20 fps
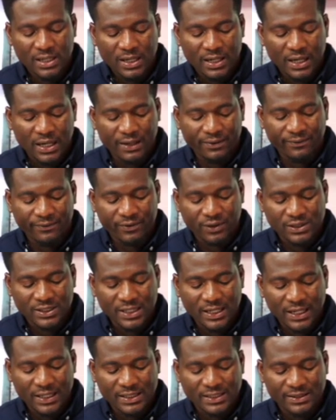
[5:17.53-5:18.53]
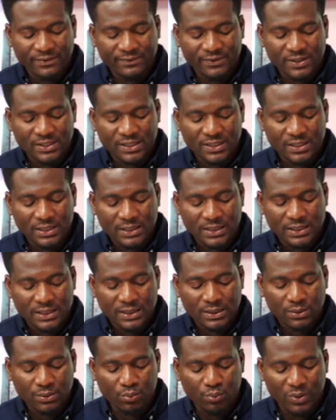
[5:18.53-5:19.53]
and 48 Division
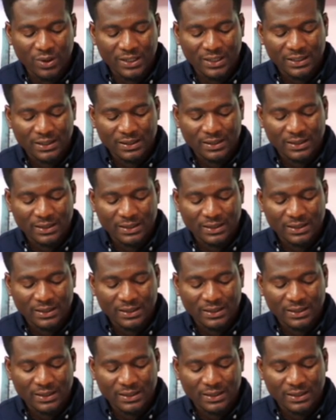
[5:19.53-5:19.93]
1